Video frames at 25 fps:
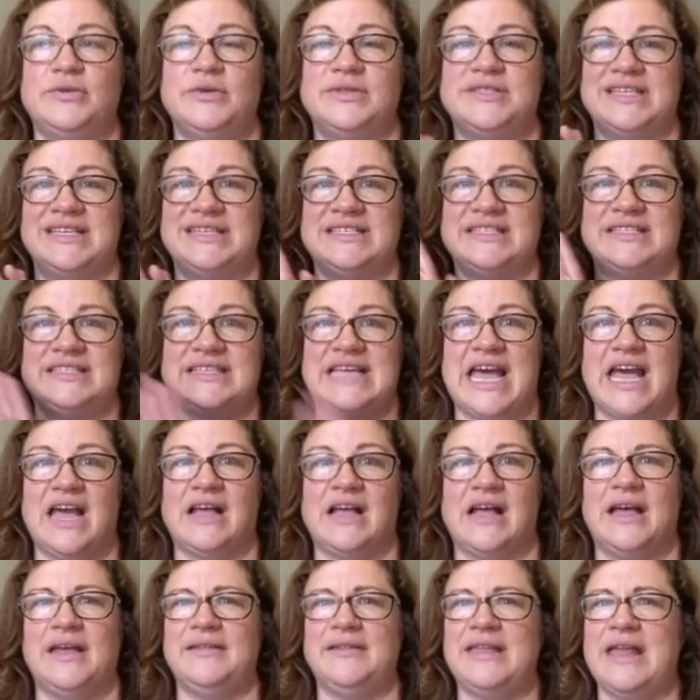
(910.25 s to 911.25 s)
It's
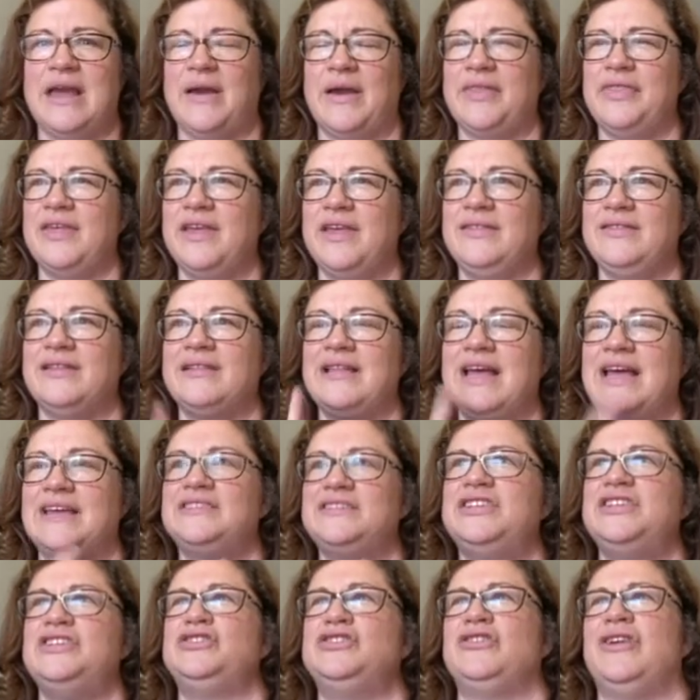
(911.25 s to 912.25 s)
now I think the
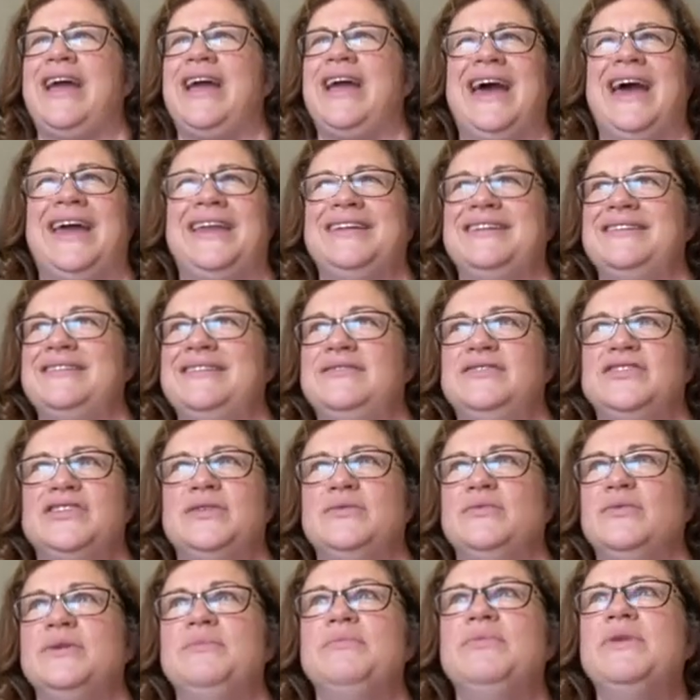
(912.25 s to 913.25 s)
last teacher she
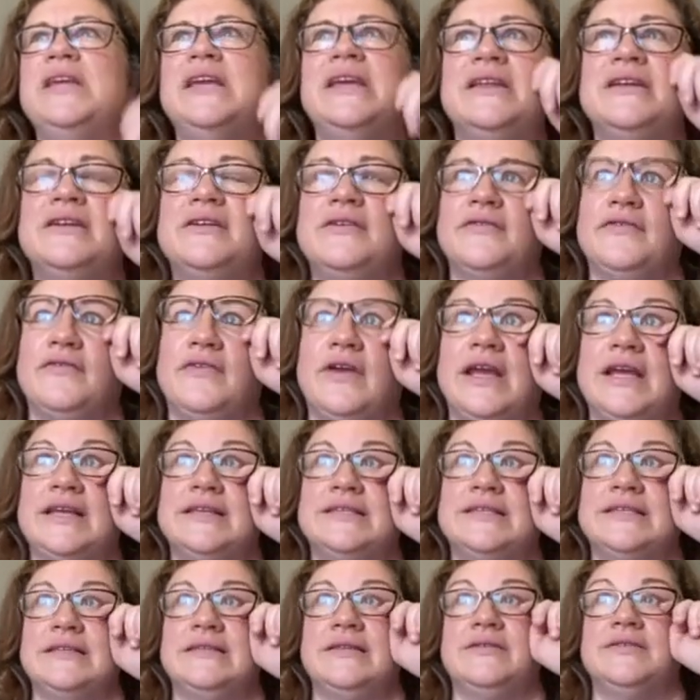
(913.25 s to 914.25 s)
repeated a
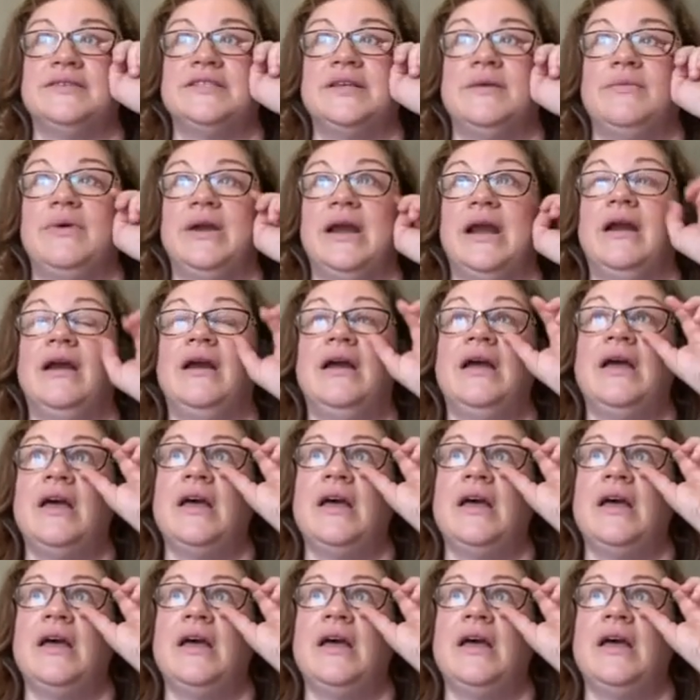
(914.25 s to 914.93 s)
phrase in there somewhere,